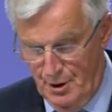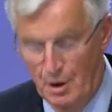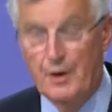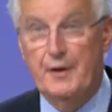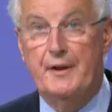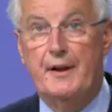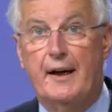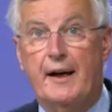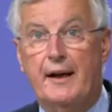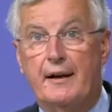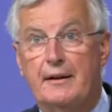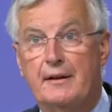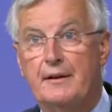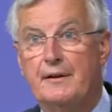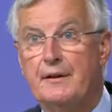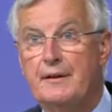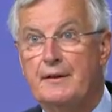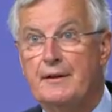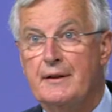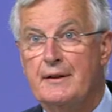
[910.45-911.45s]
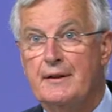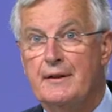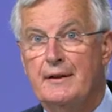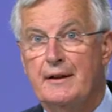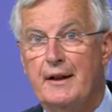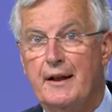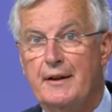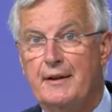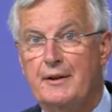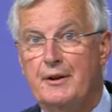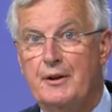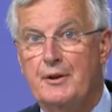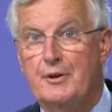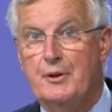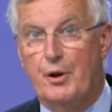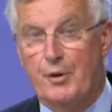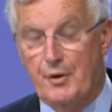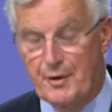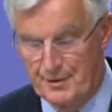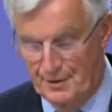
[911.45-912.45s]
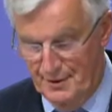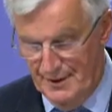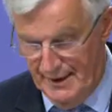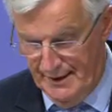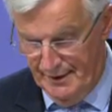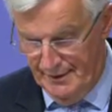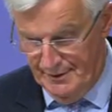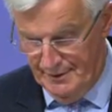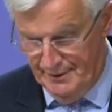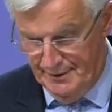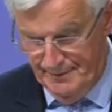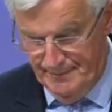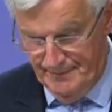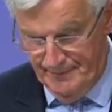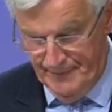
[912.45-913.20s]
on Ireland and Northern Ireland.